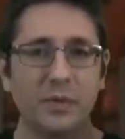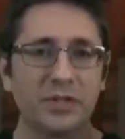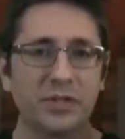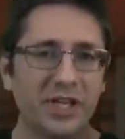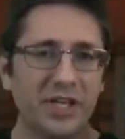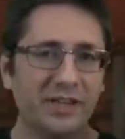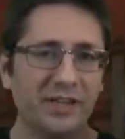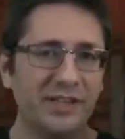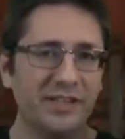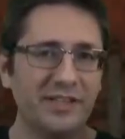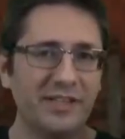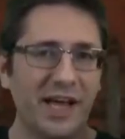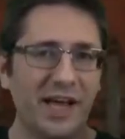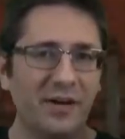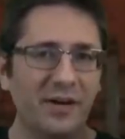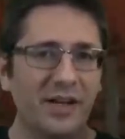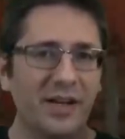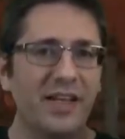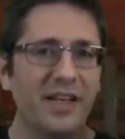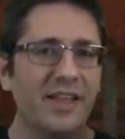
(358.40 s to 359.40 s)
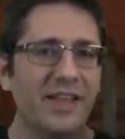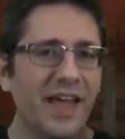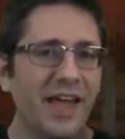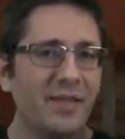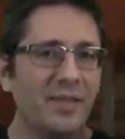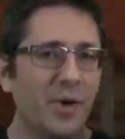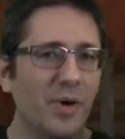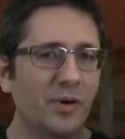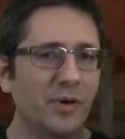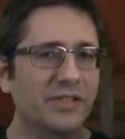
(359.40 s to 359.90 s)
Well, check this out.
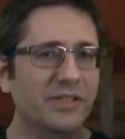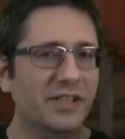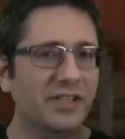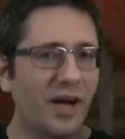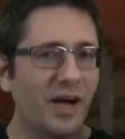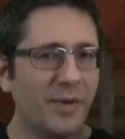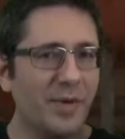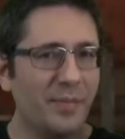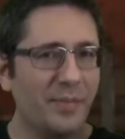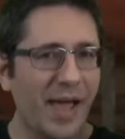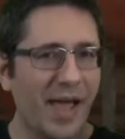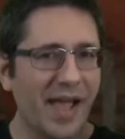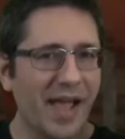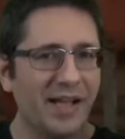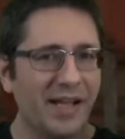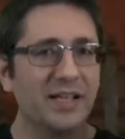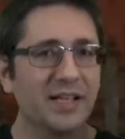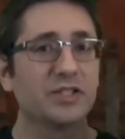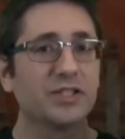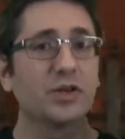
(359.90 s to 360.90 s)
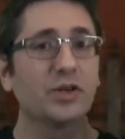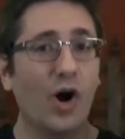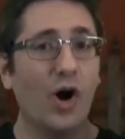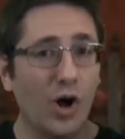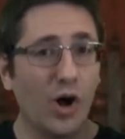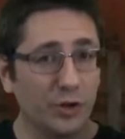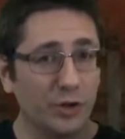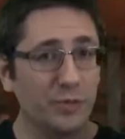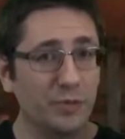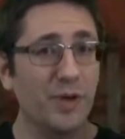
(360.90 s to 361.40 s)
That mode is coming back to
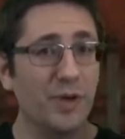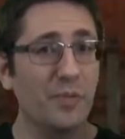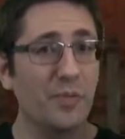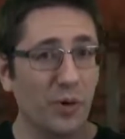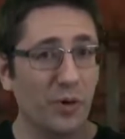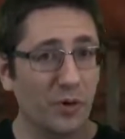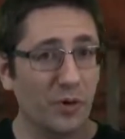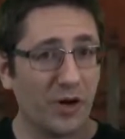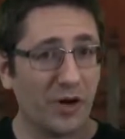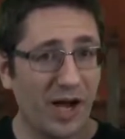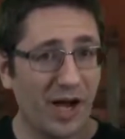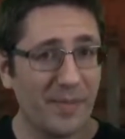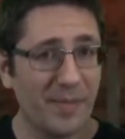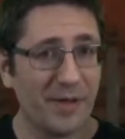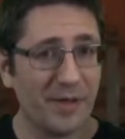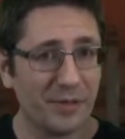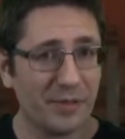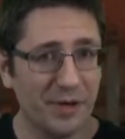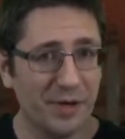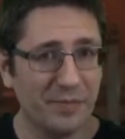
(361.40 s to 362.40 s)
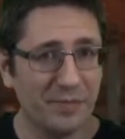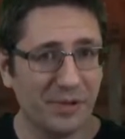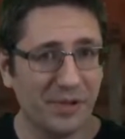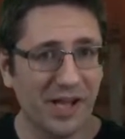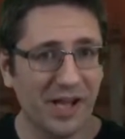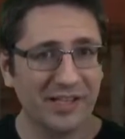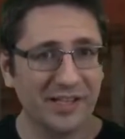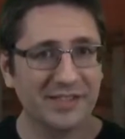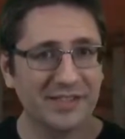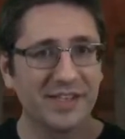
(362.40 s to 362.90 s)
Ultimate Mortal Kombat 3
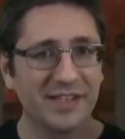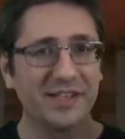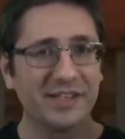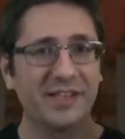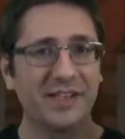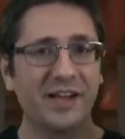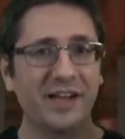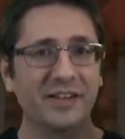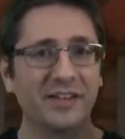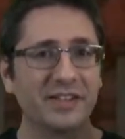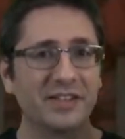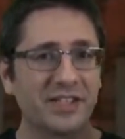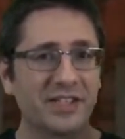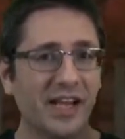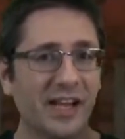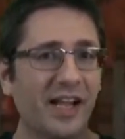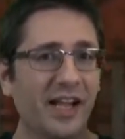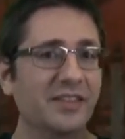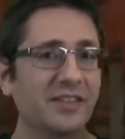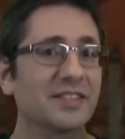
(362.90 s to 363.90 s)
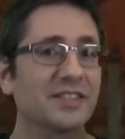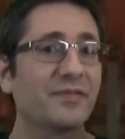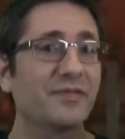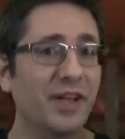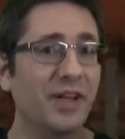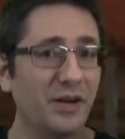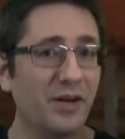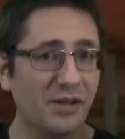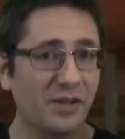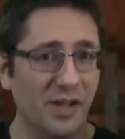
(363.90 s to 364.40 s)
Plus. Now, check out this
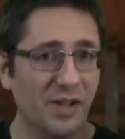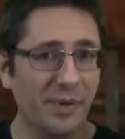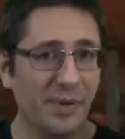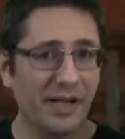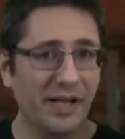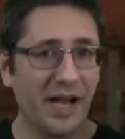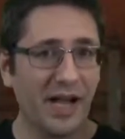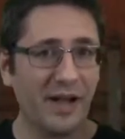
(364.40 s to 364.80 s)
video clip I